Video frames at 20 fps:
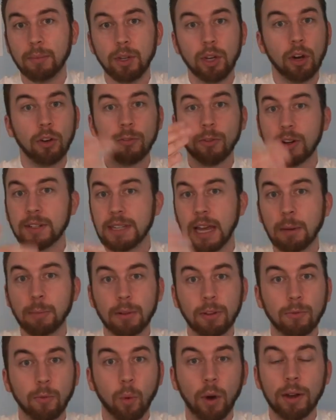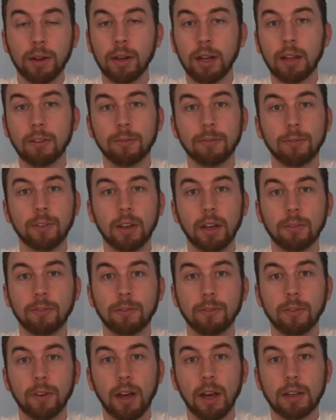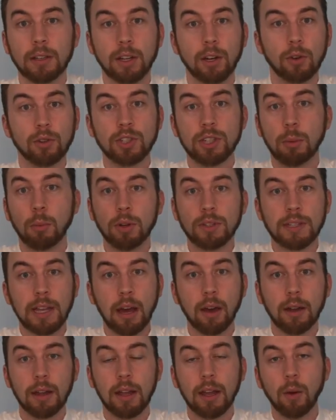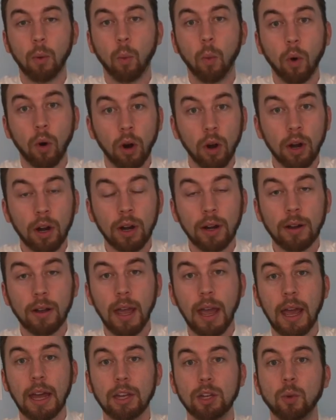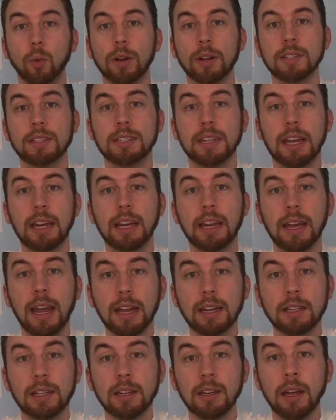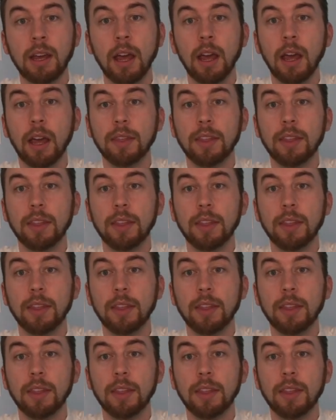You know, for example, if someone's out at war and you want to stay connected,